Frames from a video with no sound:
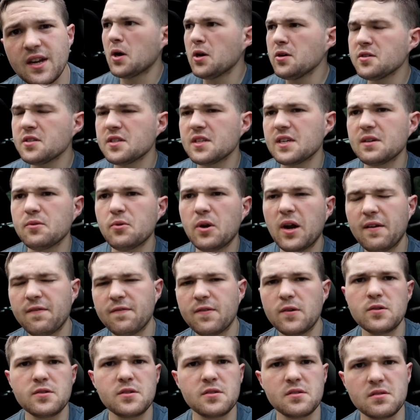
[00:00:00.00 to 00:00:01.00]
Personally, when I
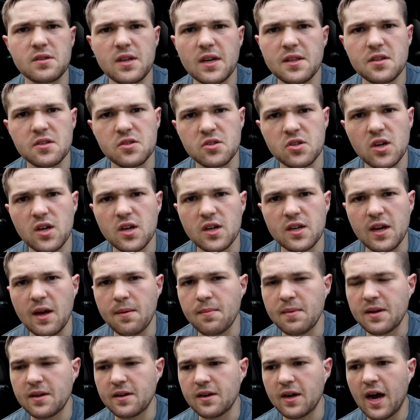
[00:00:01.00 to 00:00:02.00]
first got the truck,
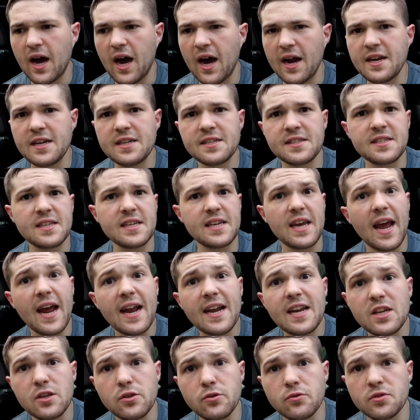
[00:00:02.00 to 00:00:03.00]
I mean, I didn't see
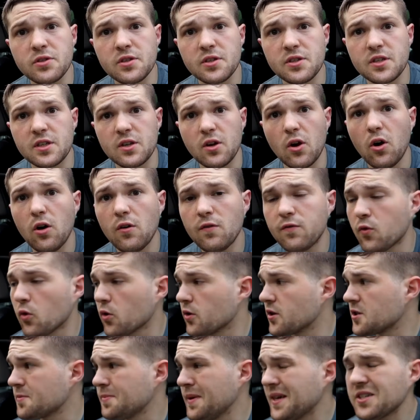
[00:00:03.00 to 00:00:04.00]
any usage at all
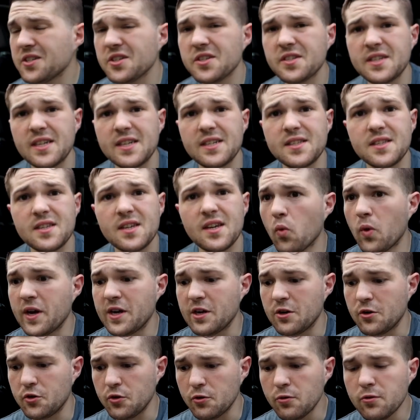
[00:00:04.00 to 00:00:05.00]
for it, especially since when
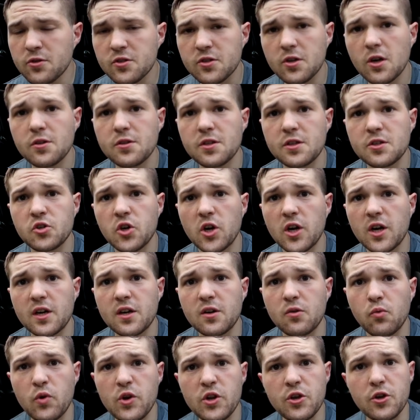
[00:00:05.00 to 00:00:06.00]
you do start the
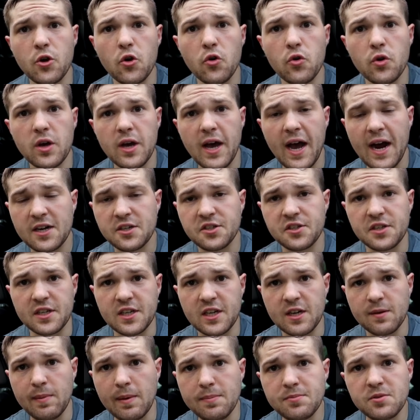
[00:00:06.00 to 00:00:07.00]
truck, when you go to actually
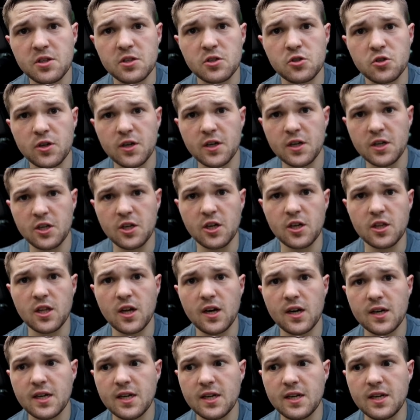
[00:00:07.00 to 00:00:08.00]
come up to the truck and you
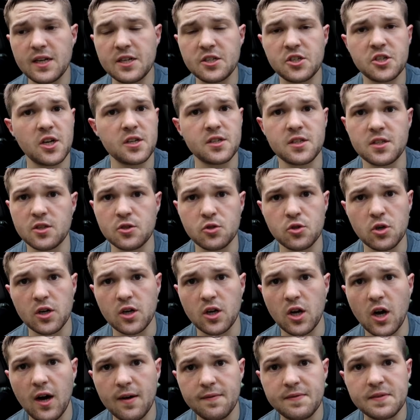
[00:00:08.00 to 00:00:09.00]
unlock it, it shuts the
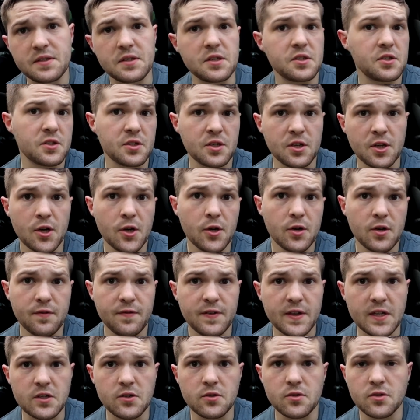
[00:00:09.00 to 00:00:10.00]
truck off as a security
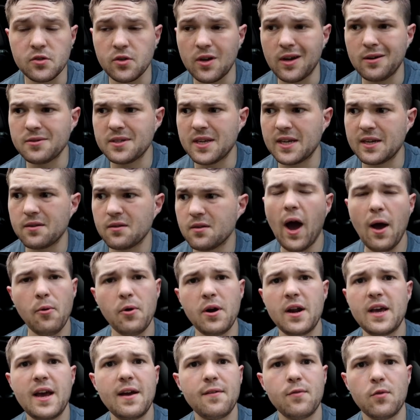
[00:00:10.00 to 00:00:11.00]
feature. So I was like, why
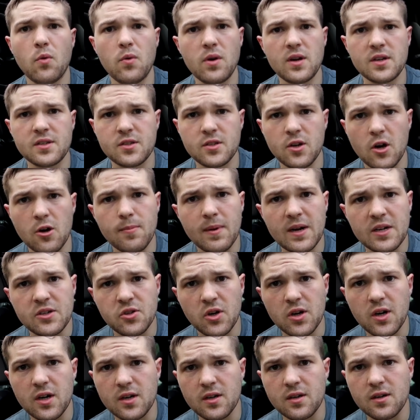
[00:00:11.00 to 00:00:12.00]
would I ever want to start my
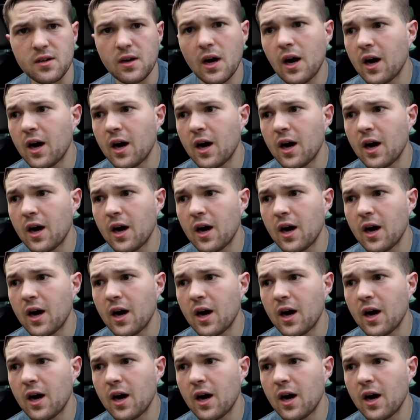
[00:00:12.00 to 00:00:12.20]
truck?